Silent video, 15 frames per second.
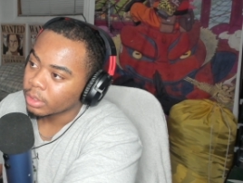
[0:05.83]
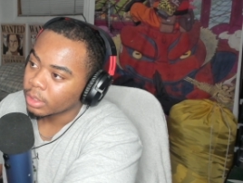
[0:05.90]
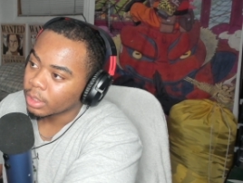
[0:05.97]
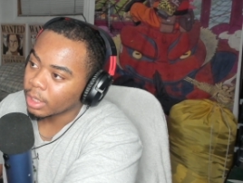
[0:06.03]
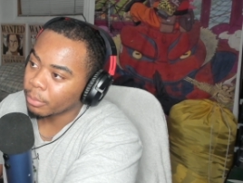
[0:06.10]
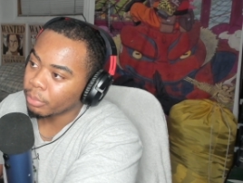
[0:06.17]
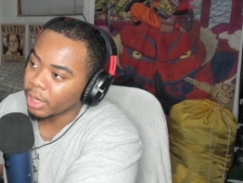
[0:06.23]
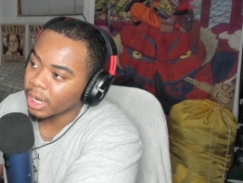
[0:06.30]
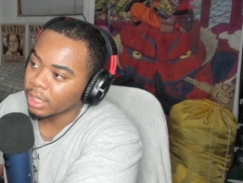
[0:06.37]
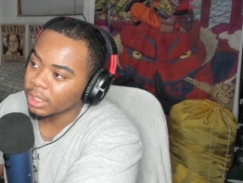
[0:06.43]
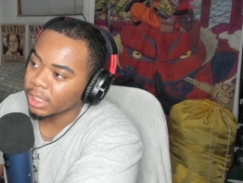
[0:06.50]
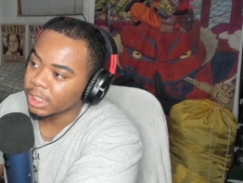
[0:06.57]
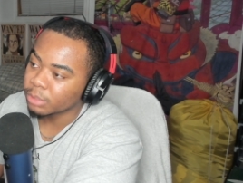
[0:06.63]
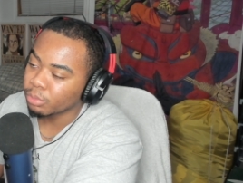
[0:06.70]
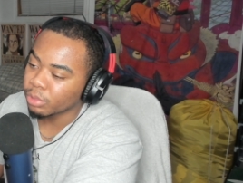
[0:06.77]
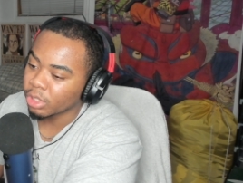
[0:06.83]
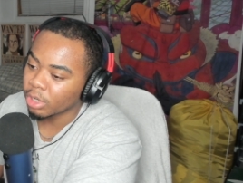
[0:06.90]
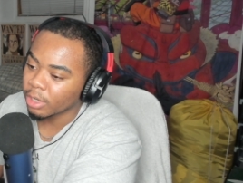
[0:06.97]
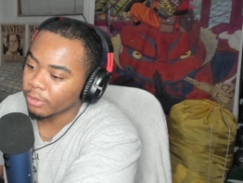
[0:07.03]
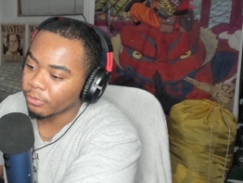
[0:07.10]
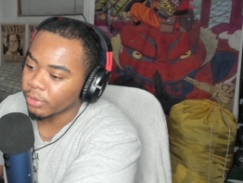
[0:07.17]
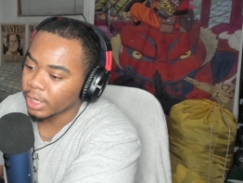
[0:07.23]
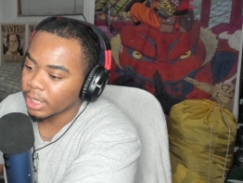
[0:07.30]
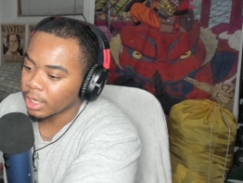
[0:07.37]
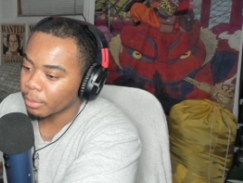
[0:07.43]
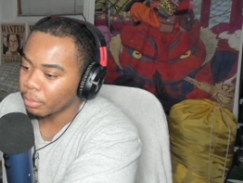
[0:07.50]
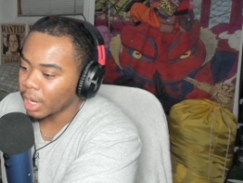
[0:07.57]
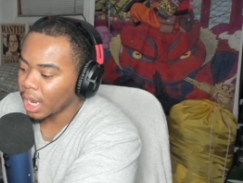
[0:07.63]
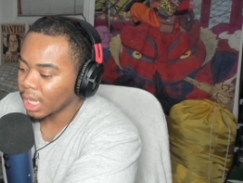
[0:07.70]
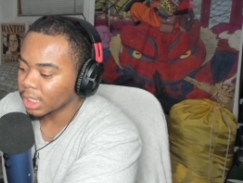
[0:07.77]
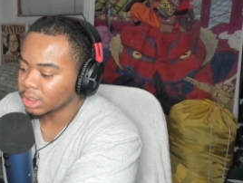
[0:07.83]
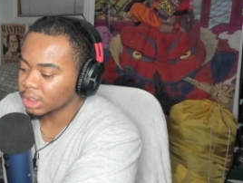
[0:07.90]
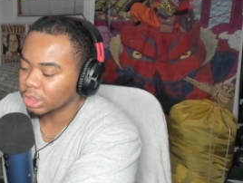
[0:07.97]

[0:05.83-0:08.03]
Apparently he's been on a freaking apology